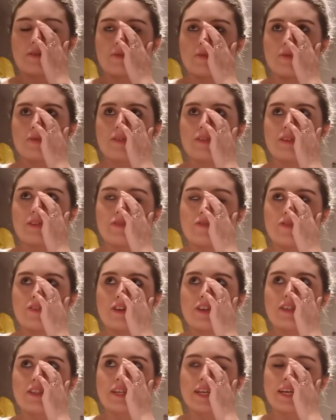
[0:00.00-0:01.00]
what was it,
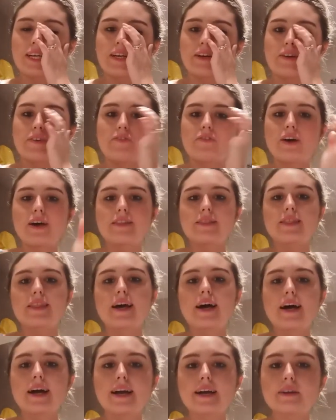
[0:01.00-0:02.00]
first like event
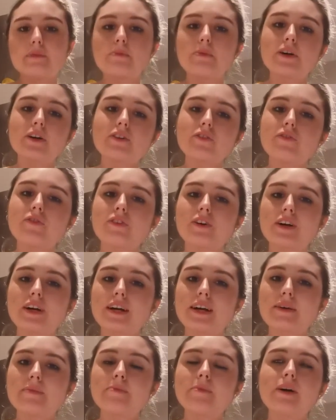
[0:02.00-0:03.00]
that I had booked for
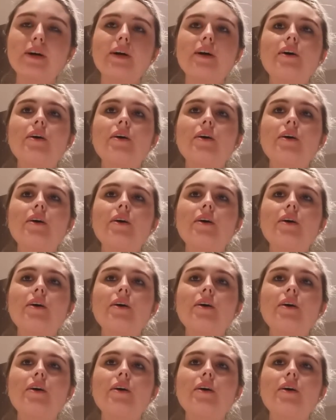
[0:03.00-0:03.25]
him